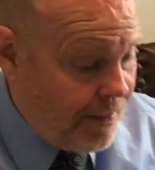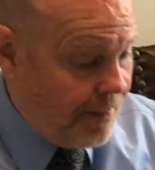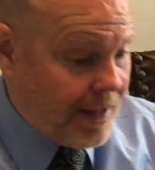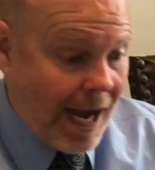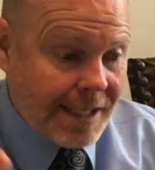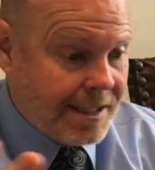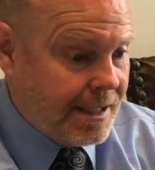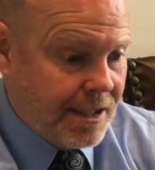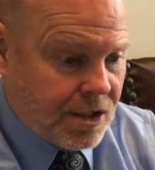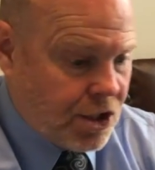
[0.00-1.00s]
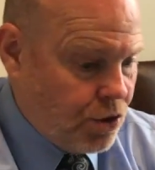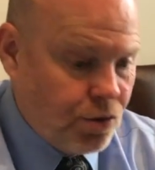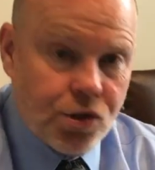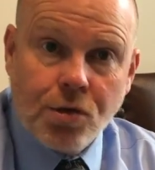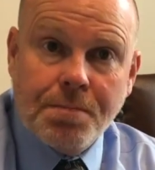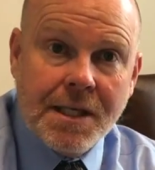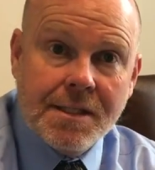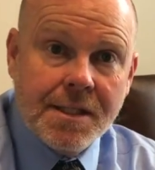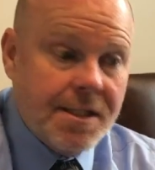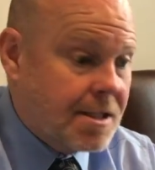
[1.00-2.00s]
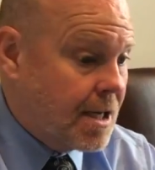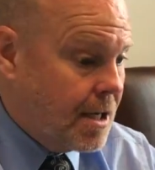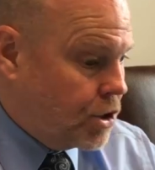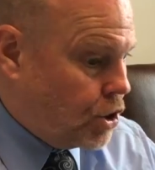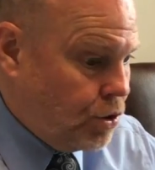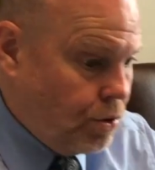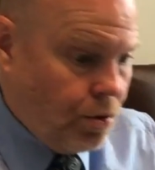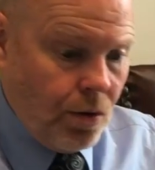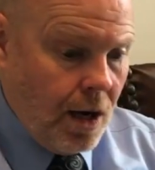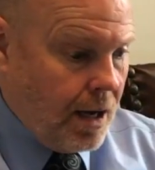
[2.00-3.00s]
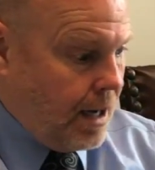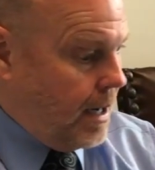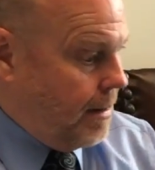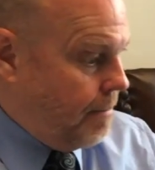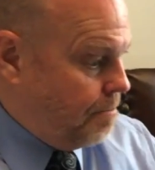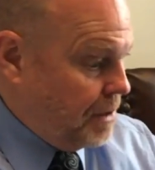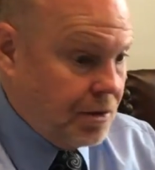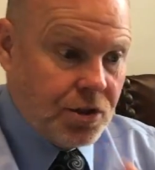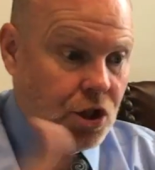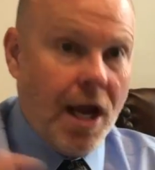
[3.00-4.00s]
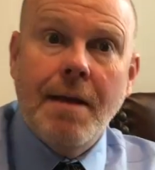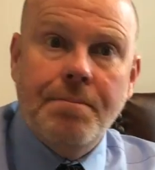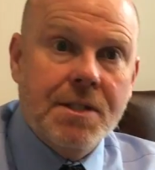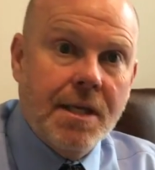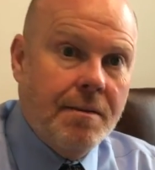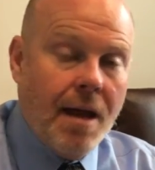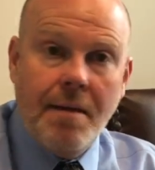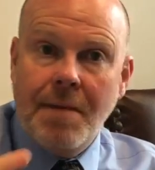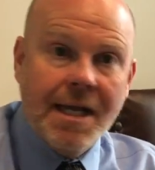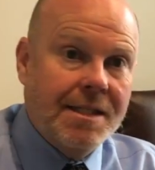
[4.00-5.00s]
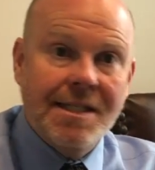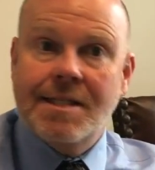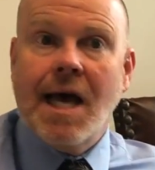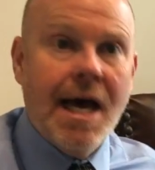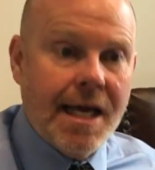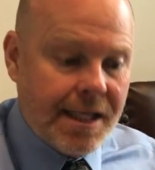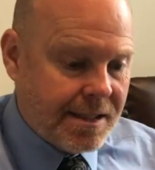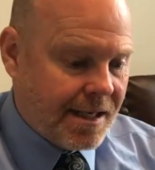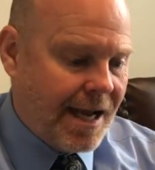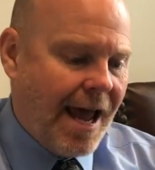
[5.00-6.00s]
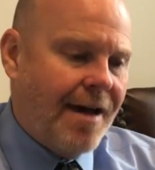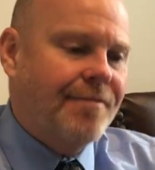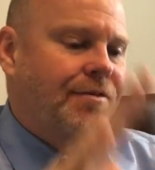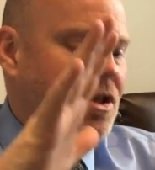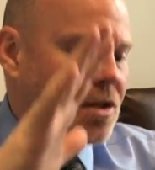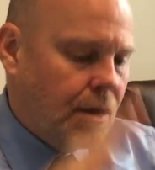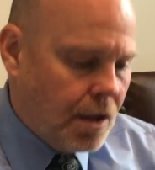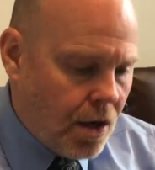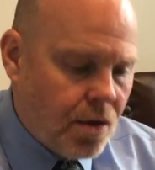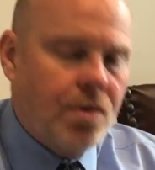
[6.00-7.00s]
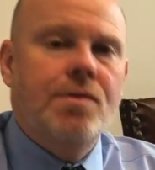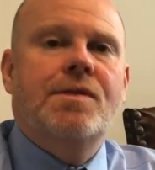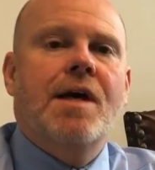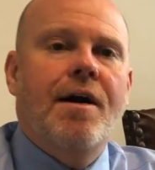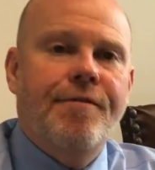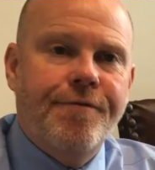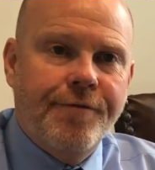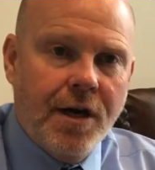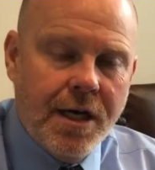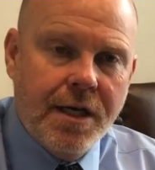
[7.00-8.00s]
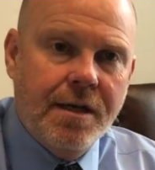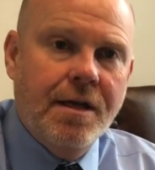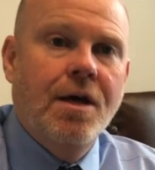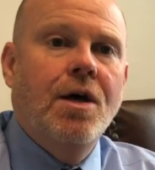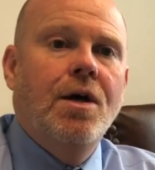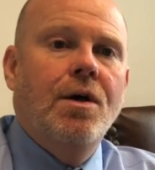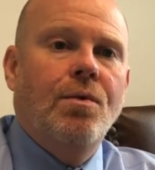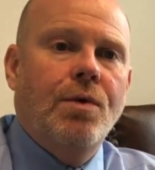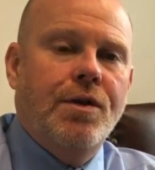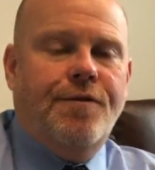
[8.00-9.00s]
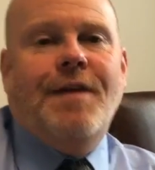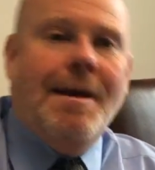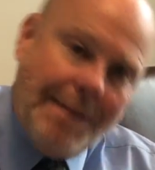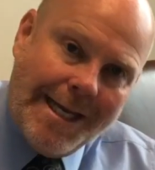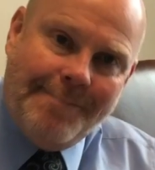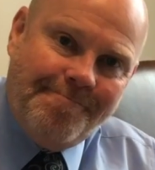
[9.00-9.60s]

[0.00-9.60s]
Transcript: then the idea is use your pieces to uh, build shapes and, and make designs and have just loads of fun with your family.